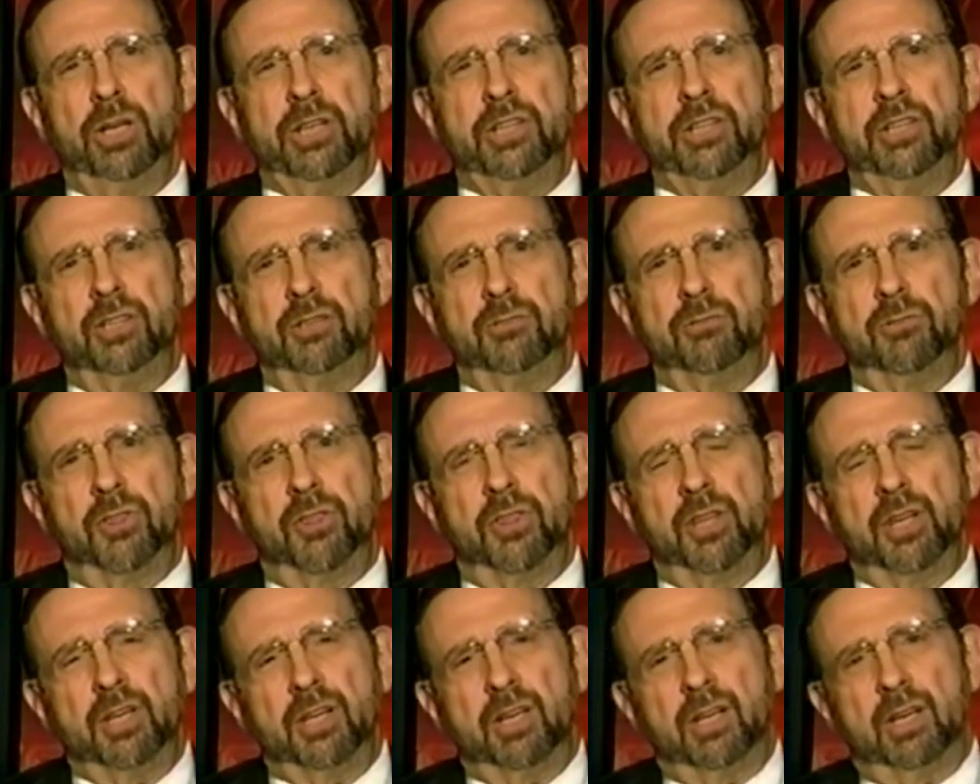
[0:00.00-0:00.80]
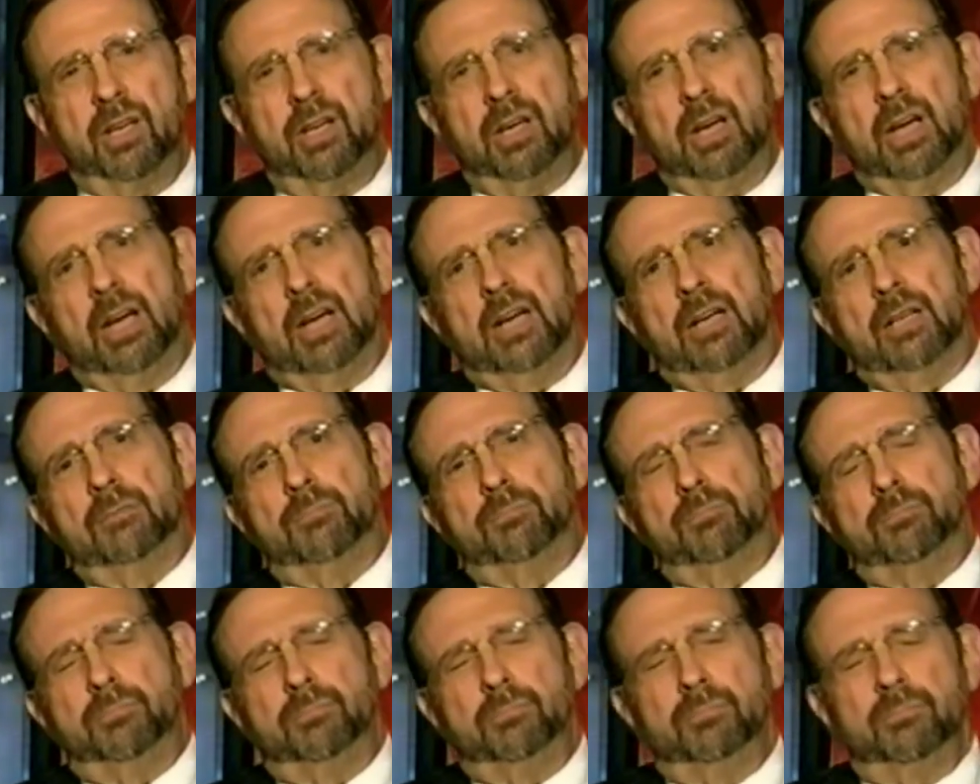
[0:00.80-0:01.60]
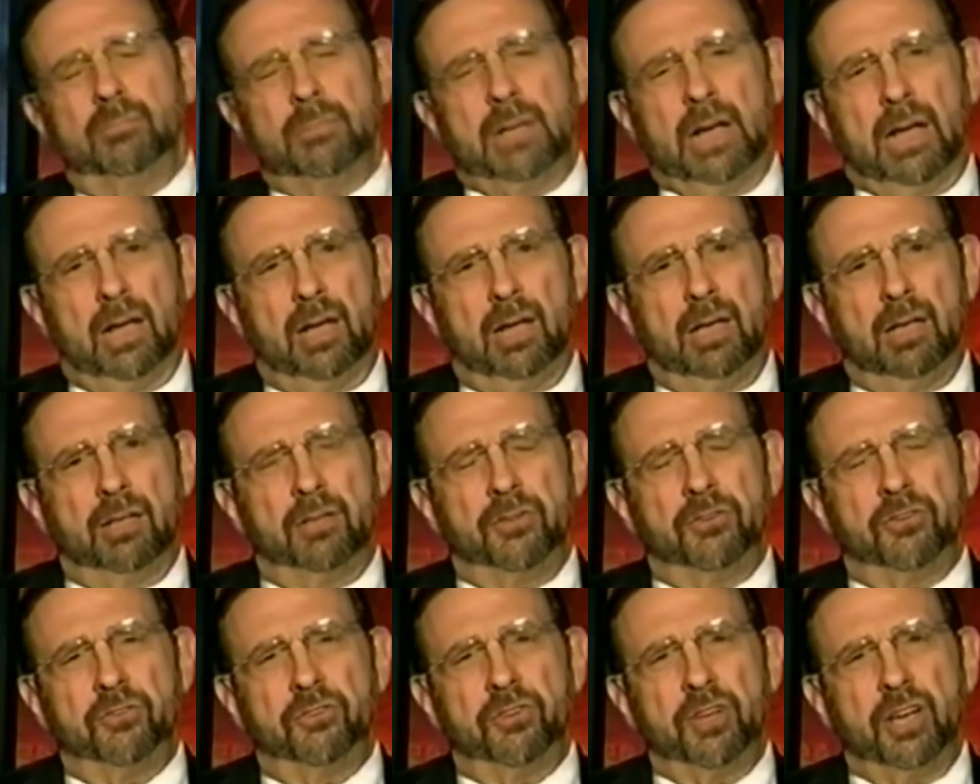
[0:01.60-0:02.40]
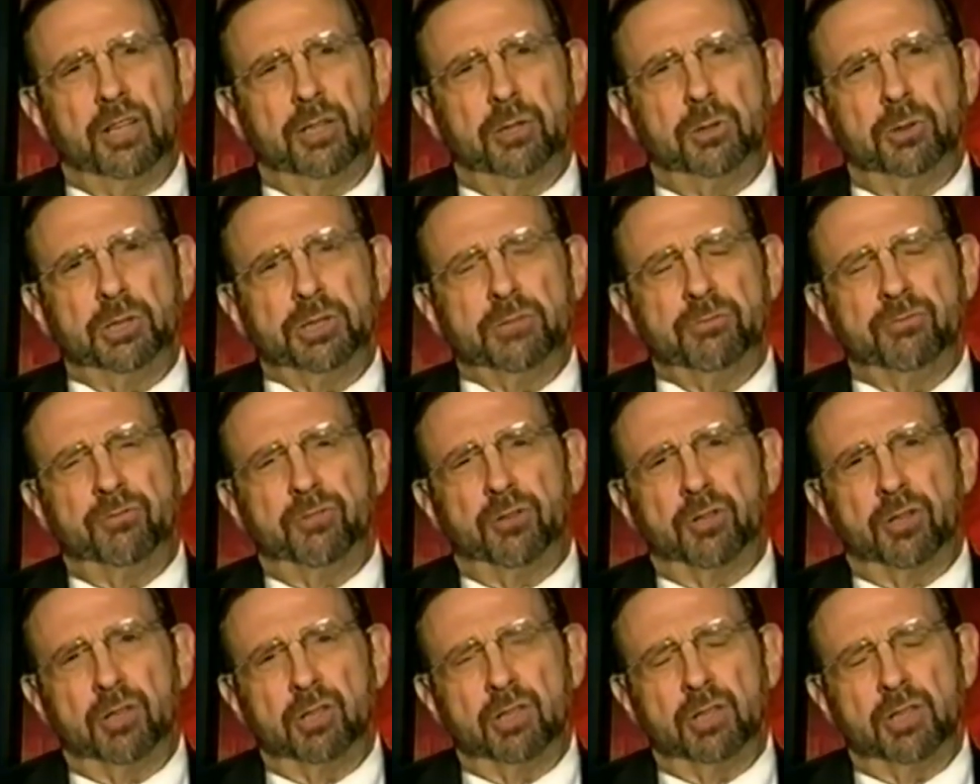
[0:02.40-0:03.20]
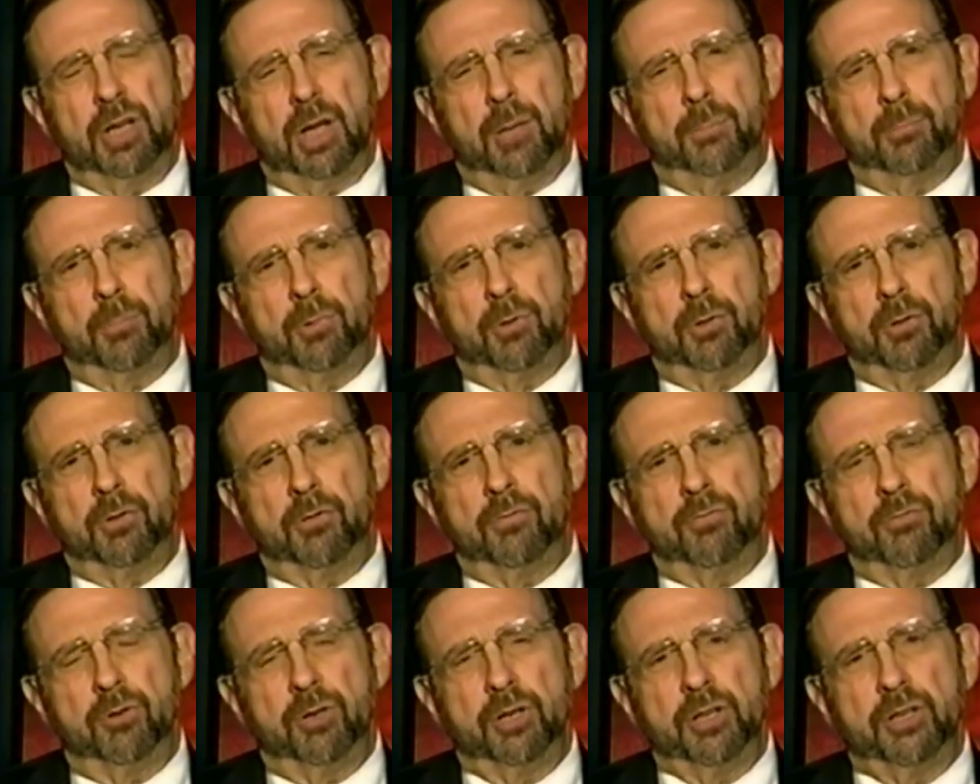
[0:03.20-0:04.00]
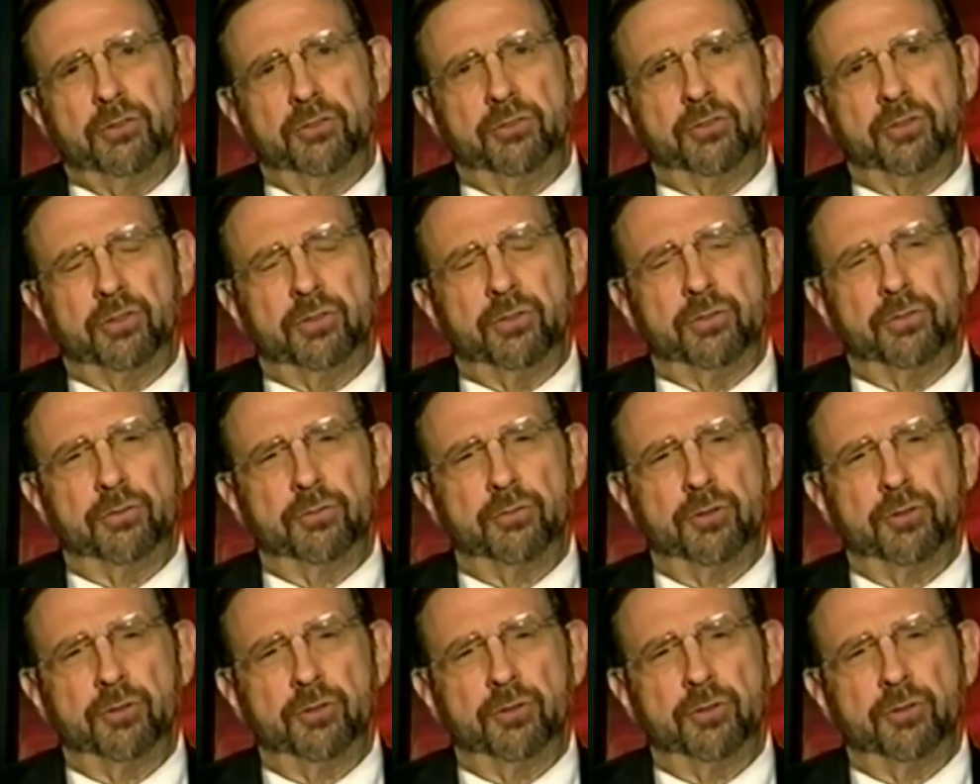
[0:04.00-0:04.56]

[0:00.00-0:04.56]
I don't think so, and for a number of reasons.